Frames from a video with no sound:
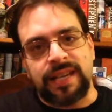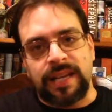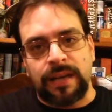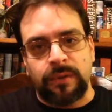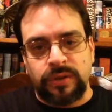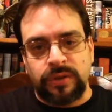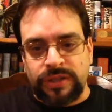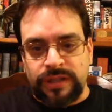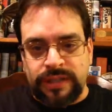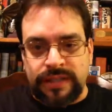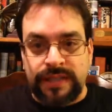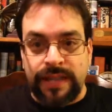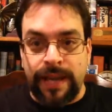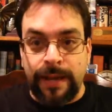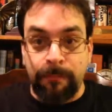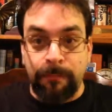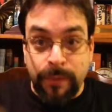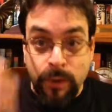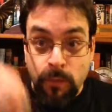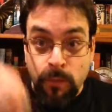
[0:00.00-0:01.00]
It was just
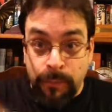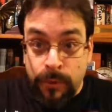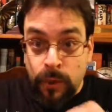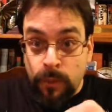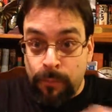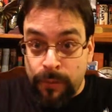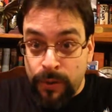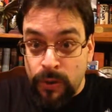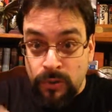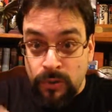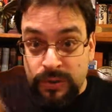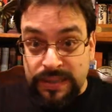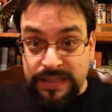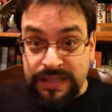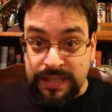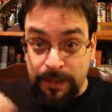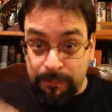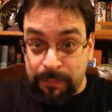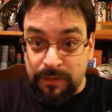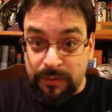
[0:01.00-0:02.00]
like, pew, pew, pew,
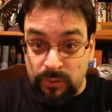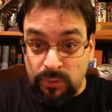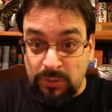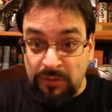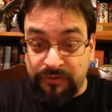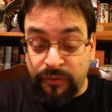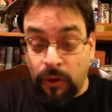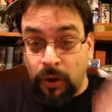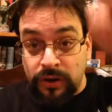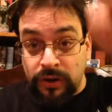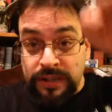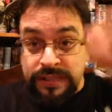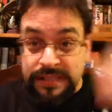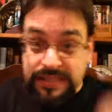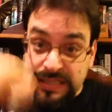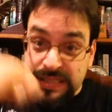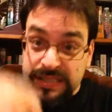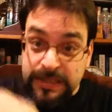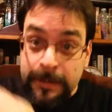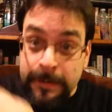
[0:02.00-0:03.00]
zipping through the
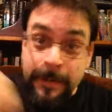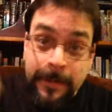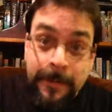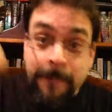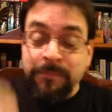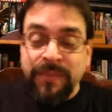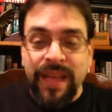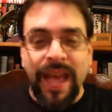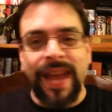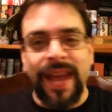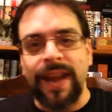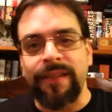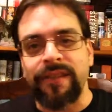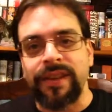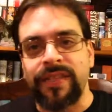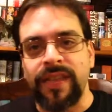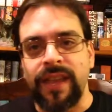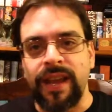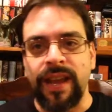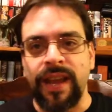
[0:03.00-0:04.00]
forests and
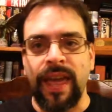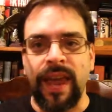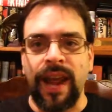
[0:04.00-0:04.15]
everything.